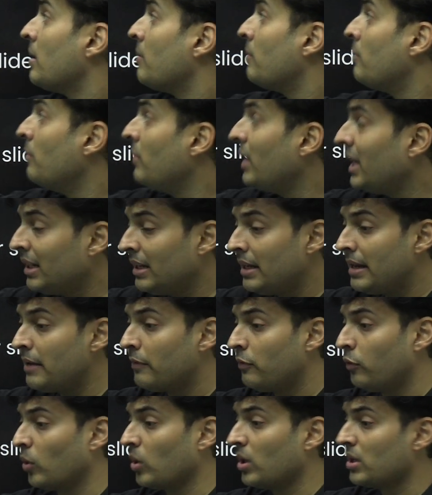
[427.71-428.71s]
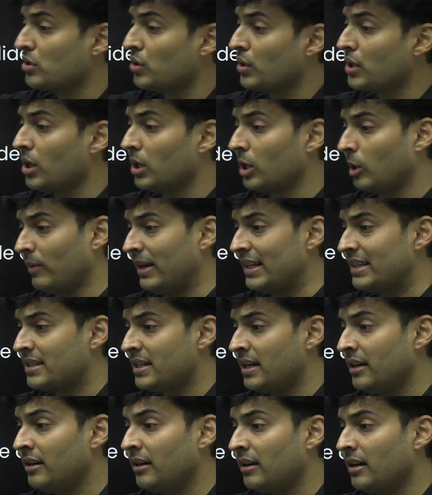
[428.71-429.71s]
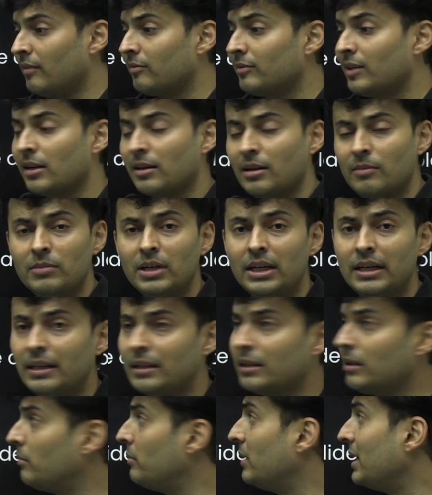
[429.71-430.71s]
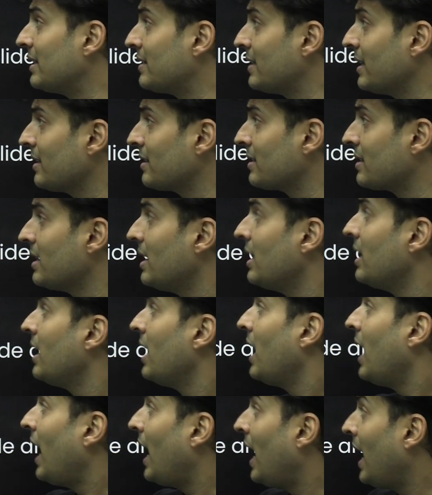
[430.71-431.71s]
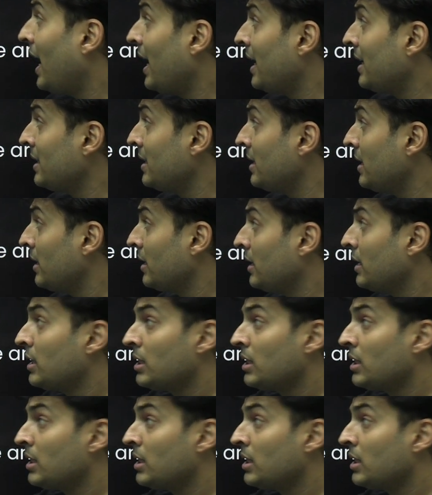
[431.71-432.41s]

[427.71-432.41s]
mainly focus on your 12th standard after completing the basics and